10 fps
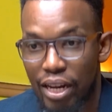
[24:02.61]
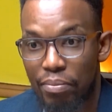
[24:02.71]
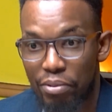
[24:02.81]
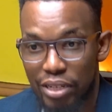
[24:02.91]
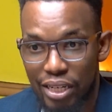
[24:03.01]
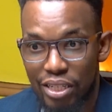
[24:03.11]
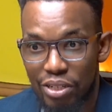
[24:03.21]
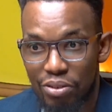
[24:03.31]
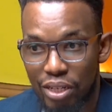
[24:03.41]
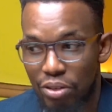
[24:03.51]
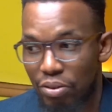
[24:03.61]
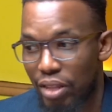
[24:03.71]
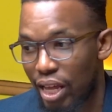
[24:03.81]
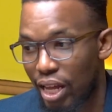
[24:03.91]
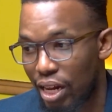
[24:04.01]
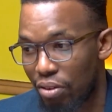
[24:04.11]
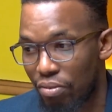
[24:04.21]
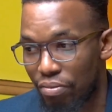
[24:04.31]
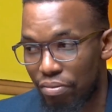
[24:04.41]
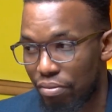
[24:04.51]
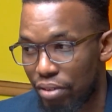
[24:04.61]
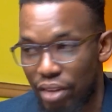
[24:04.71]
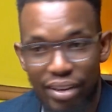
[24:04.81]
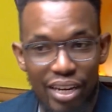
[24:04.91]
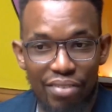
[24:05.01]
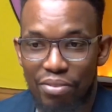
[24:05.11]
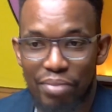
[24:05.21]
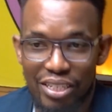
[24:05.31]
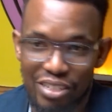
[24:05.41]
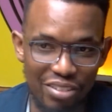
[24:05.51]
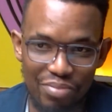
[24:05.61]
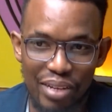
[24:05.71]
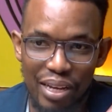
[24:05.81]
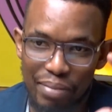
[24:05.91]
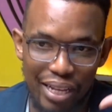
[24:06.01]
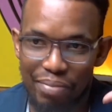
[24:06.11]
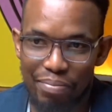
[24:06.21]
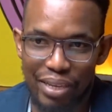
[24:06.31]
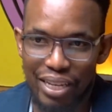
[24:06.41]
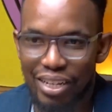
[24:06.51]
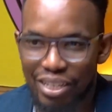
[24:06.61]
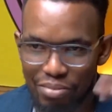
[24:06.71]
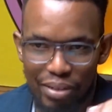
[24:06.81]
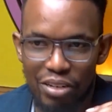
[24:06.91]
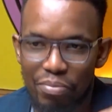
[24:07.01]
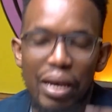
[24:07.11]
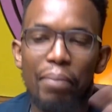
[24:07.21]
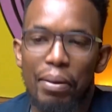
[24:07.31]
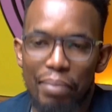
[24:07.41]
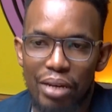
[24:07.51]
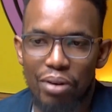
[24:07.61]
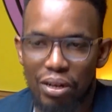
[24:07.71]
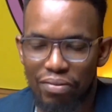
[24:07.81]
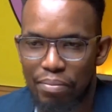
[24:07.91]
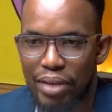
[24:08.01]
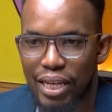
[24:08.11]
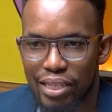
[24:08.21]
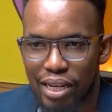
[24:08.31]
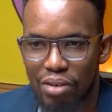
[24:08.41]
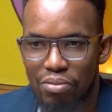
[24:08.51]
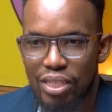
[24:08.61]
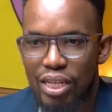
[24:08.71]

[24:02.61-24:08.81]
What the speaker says: important in knowing the health of, even if you might not be among the big, you might not be a member in one of the biggest Saccos.